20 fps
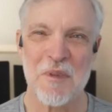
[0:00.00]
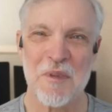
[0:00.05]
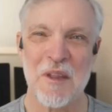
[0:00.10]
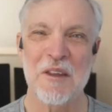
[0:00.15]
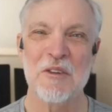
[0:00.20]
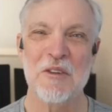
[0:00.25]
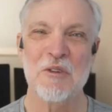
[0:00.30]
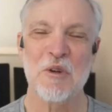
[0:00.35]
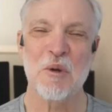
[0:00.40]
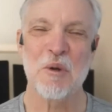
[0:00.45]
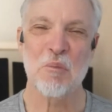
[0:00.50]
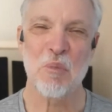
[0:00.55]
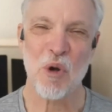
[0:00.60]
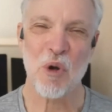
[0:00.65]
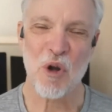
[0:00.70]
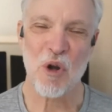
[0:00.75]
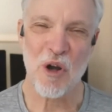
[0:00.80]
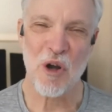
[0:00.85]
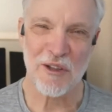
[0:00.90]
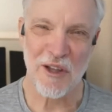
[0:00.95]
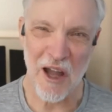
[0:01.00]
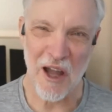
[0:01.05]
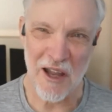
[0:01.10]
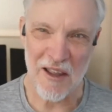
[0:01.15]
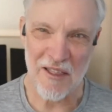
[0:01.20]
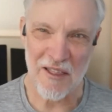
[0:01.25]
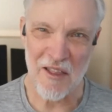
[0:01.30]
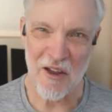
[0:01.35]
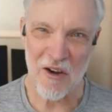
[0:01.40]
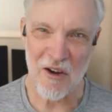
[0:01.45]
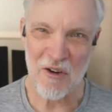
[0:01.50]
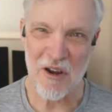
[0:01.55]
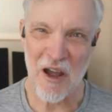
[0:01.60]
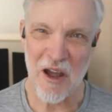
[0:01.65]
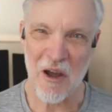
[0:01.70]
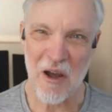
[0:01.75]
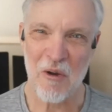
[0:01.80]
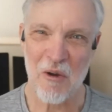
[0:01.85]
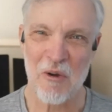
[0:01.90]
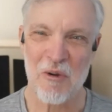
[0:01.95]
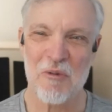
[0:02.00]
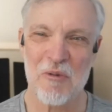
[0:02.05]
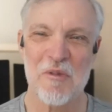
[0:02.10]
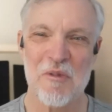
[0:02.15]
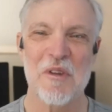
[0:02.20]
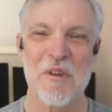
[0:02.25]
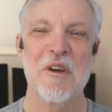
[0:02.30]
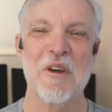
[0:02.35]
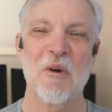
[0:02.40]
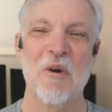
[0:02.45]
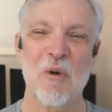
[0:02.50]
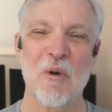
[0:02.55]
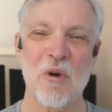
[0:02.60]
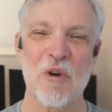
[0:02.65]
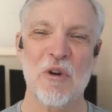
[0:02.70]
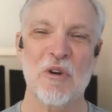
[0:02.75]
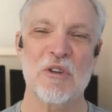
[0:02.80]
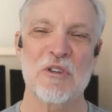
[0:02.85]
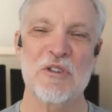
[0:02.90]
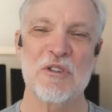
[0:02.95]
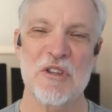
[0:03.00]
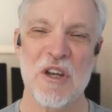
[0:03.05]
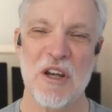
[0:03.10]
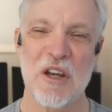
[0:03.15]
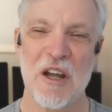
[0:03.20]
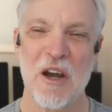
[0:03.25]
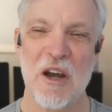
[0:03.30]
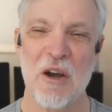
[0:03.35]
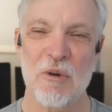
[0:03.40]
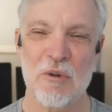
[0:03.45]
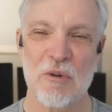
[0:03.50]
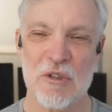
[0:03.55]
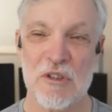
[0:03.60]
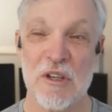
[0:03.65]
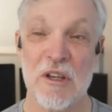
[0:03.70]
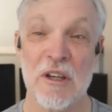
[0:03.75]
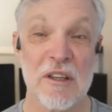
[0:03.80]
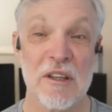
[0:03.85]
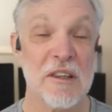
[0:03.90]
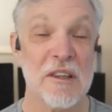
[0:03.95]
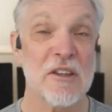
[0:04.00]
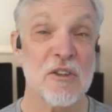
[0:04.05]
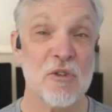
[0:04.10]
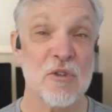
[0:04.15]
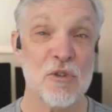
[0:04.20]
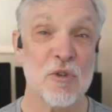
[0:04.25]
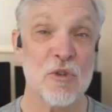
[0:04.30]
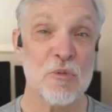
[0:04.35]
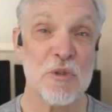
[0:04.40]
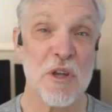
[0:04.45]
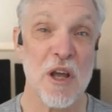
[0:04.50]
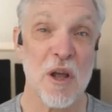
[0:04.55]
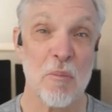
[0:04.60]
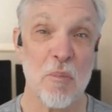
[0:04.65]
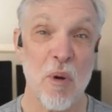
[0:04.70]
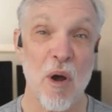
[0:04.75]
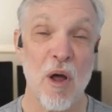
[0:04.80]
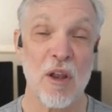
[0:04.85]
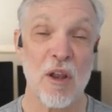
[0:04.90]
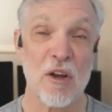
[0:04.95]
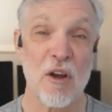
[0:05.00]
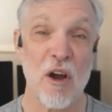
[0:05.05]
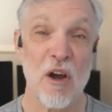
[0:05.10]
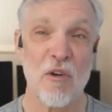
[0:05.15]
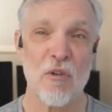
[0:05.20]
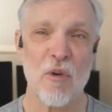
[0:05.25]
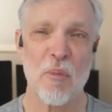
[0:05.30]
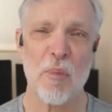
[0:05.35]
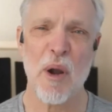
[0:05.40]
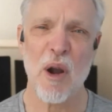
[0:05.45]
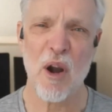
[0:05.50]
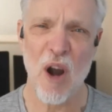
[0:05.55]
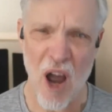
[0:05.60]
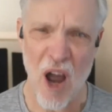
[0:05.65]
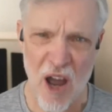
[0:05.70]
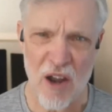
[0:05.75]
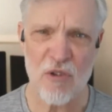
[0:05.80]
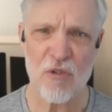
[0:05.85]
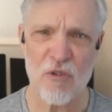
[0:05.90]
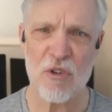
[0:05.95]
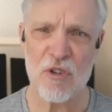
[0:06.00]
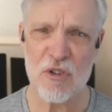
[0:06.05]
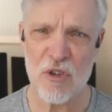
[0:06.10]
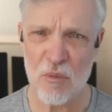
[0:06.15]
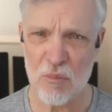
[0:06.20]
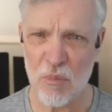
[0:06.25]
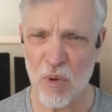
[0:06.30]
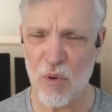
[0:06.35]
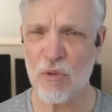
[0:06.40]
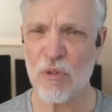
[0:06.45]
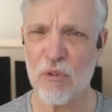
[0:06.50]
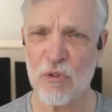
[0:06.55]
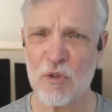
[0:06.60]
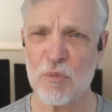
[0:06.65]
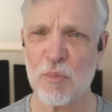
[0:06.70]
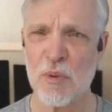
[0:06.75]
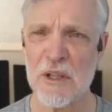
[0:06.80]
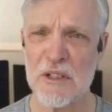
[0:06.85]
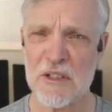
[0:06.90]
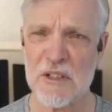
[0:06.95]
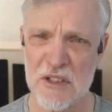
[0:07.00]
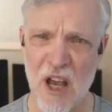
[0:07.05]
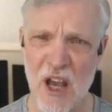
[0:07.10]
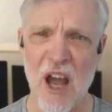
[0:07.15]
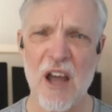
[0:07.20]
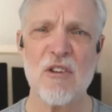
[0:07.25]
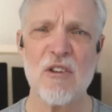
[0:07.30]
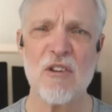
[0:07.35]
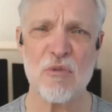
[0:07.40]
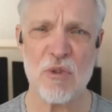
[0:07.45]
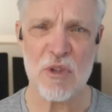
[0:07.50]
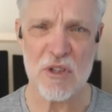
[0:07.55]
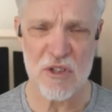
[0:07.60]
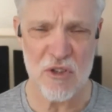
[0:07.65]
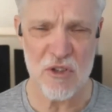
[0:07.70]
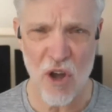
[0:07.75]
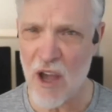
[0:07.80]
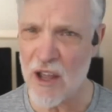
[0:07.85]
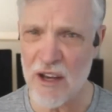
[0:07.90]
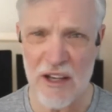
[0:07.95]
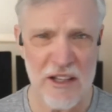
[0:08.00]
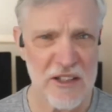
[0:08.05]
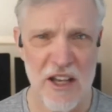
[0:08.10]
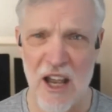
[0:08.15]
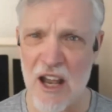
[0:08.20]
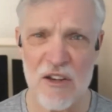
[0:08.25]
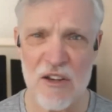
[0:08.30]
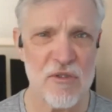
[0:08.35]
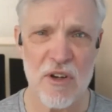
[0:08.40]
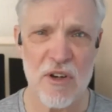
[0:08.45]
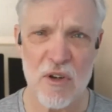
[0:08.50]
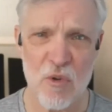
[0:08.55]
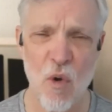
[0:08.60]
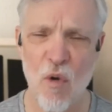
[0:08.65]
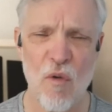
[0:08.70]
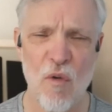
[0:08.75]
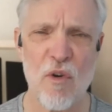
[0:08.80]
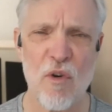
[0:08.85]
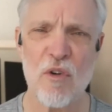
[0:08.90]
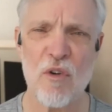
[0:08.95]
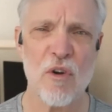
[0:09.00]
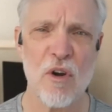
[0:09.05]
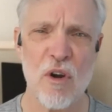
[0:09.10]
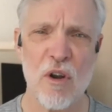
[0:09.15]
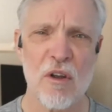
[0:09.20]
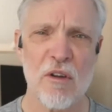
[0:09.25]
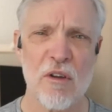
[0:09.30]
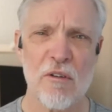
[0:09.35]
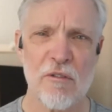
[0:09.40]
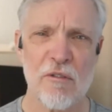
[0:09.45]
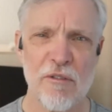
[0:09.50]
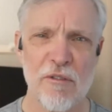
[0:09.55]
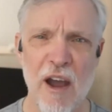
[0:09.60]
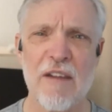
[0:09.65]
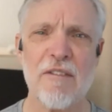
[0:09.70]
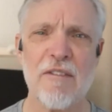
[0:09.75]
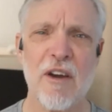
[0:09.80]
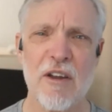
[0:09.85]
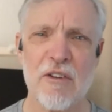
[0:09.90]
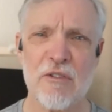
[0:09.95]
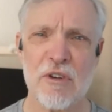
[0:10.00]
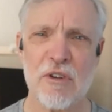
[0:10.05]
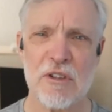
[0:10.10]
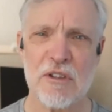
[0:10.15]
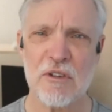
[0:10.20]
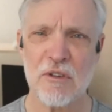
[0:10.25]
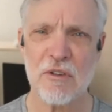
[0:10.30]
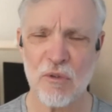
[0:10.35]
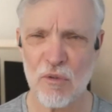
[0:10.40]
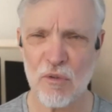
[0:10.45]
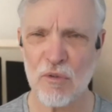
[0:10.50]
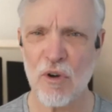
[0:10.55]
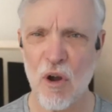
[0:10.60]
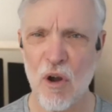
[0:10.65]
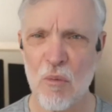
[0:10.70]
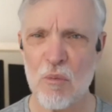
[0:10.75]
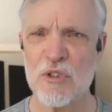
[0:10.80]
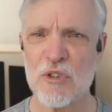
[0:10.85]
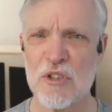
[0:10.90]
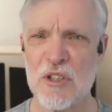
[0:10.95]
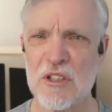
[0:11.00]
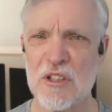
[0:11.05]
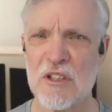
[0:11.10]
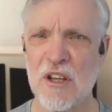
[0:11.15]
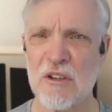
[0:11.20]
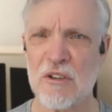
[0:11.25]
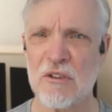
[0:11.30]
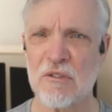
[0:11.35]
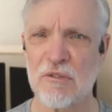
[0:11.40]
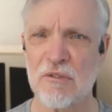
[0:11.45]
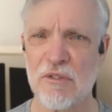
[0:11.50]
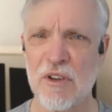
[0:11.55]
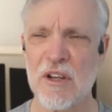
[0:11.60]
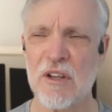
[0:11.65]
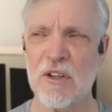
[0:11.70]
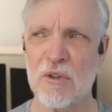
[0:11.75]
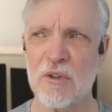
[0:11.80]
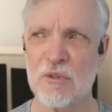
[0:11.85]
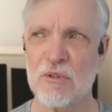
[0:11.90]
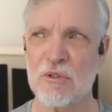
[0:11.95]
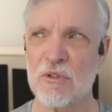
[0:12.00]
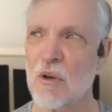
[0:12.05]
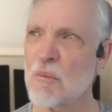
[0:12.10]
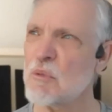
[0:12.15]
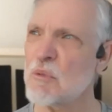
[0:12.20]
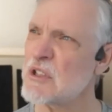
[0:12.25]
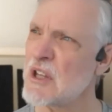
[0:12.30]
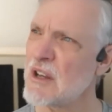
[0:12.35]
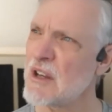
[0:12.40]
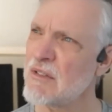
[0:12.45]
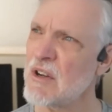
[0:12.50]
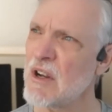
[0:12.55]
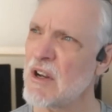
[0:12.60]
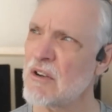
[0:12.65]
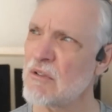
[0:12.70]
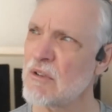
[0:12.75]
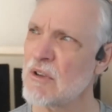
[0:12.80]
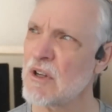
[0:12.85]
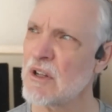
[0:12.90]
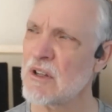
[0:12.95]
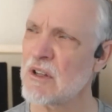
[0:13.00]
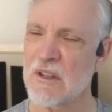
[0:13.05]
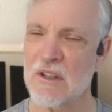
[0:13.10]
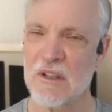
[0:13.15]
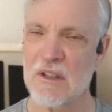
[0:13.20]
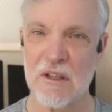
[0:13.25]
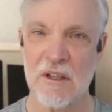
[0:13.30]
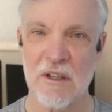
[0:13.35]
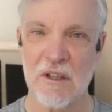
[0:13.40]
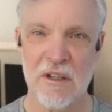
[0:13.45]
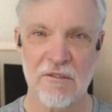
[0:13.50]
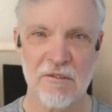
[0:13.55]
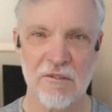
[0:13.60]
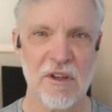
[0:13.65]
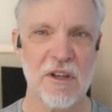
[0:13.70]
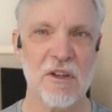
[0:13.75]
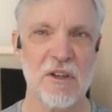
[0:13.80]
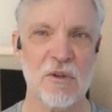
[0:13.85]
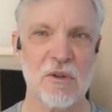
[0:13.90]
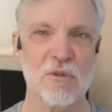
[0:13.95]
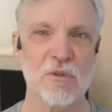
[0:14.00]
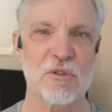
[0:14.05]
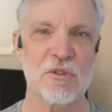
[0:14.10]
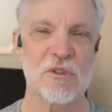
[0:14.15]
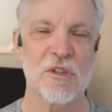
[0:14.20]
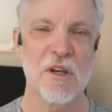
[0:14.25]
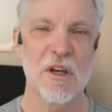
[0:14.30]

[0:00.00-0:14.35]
You can book online there now, or check out the YouTube channel, Pawlik Auto Repair. Hundreds on both those places, hundreds, not exaggerating, over 500, over almost 600 videos, almost 700, I think, videos.